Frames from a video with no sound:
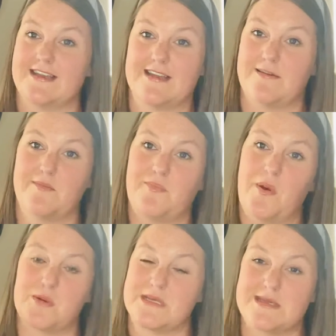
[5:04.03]
down and
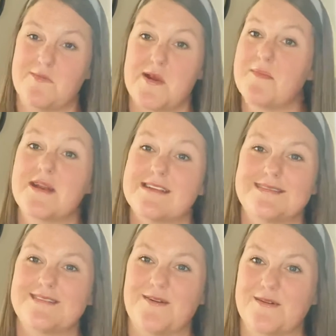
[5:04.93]
post it somewhere, but it's
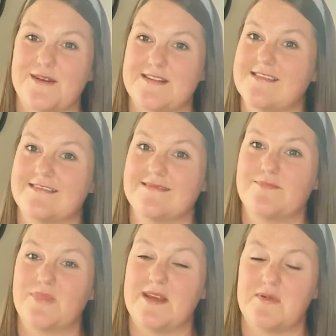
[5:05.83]
so good,
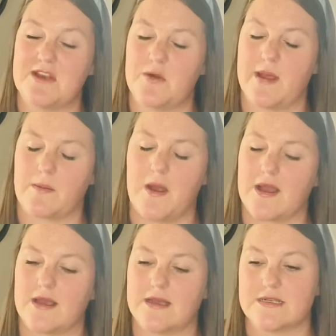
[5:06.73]
and keep it in your back
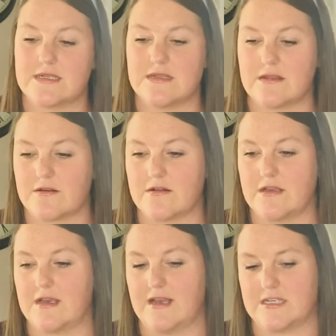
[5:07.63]
pocket because it
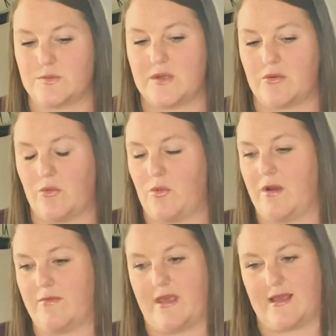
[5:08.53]
literally has been
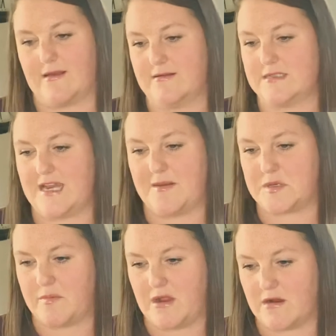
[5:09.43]
stamped
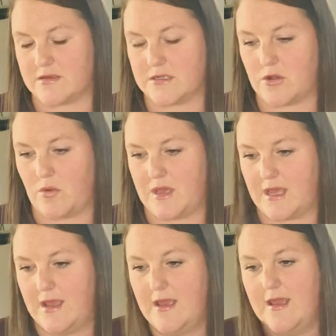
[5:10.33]
in my heart this whole week.
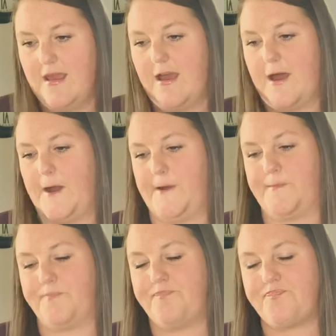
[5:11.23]

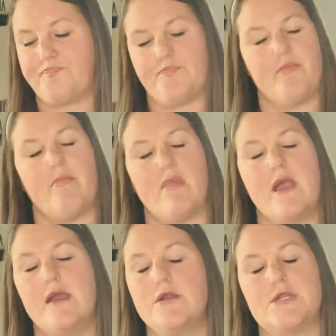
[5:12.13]

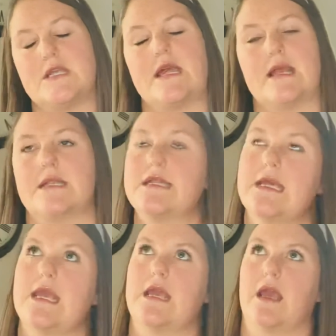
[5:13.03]
I understand not to
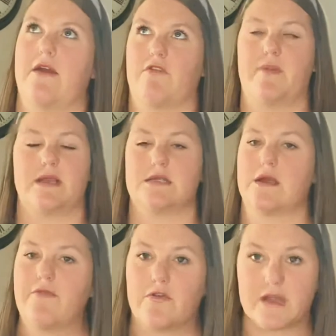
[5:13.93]
take everybody's
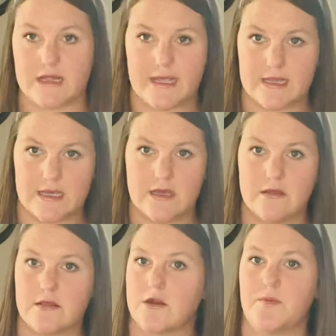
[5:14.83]
suffering lightly.
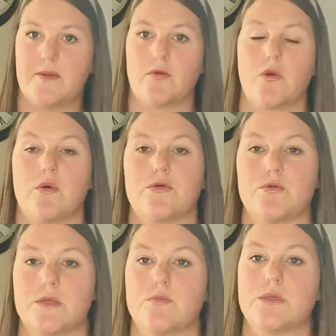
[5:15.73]
There are people going through
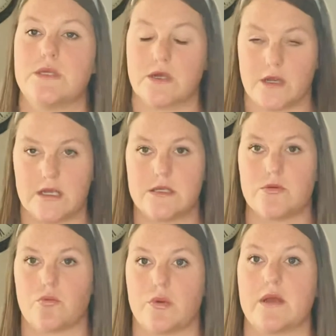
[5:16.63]
some serious,
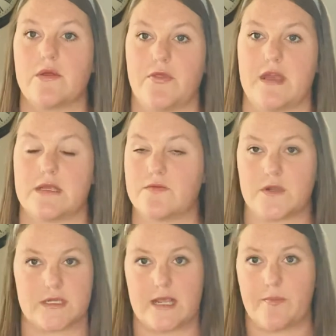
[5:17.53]
real things. For
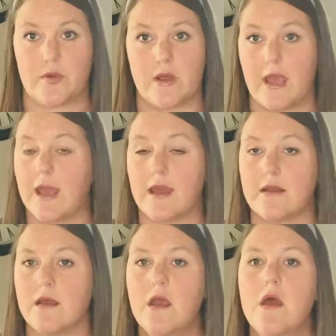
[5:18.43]
example,
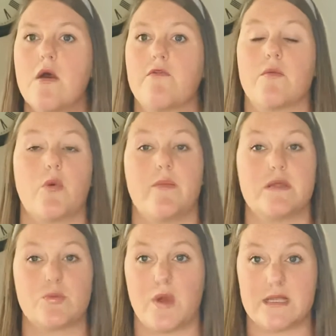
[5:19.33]
Anne from
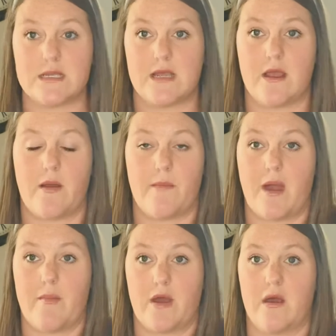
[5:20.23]
Women's Wednesday, a
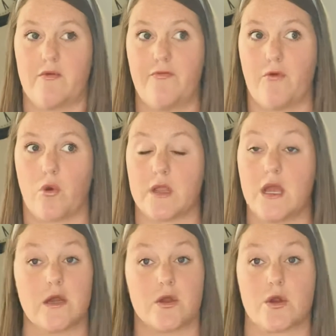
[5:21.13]
mama of 4
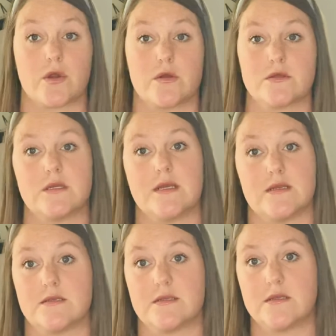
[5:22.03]
young girls,
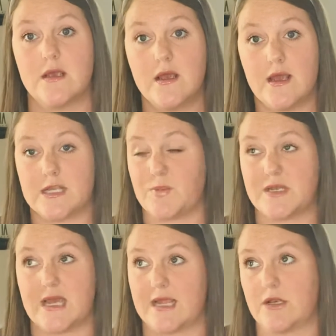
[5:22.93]
has been
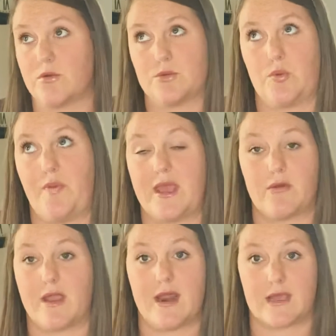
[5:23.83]
diagnosed with
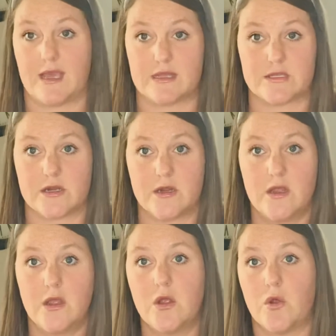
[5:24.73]
pancreatic cancer,
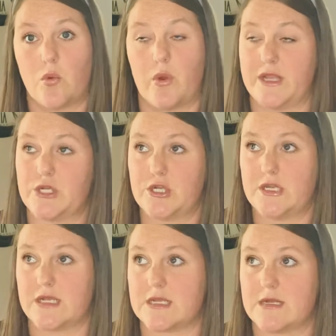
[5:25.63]
which
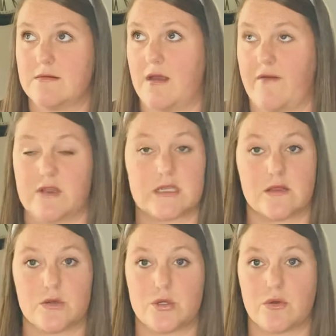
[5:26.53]
obviously
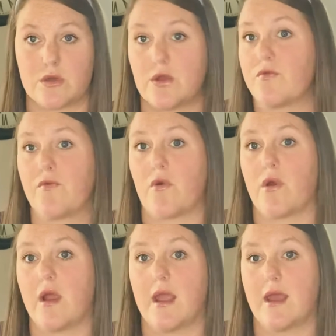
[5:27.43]
there's no cure
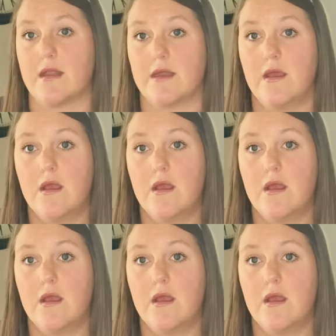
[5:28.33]
for. And